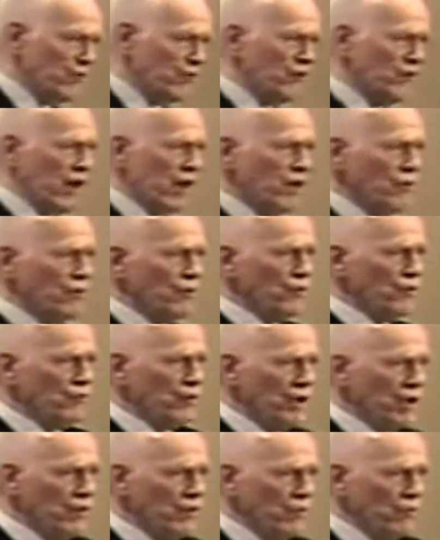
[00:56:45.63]
Schnaiter was
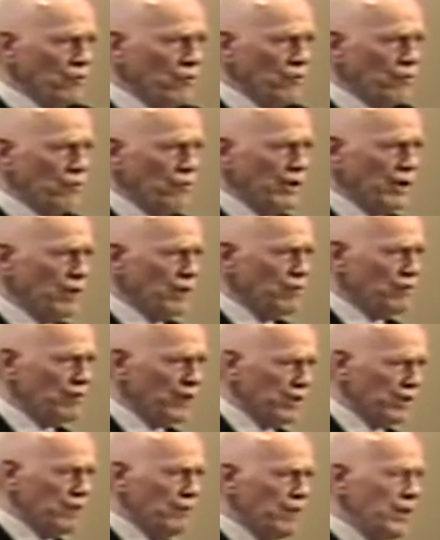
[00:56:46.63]
in the room and he was
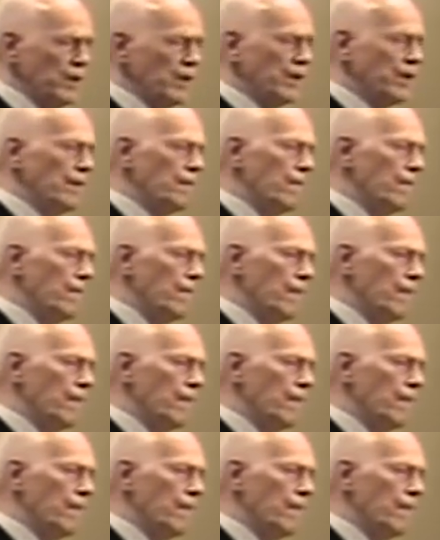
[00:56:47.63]
at the meeting.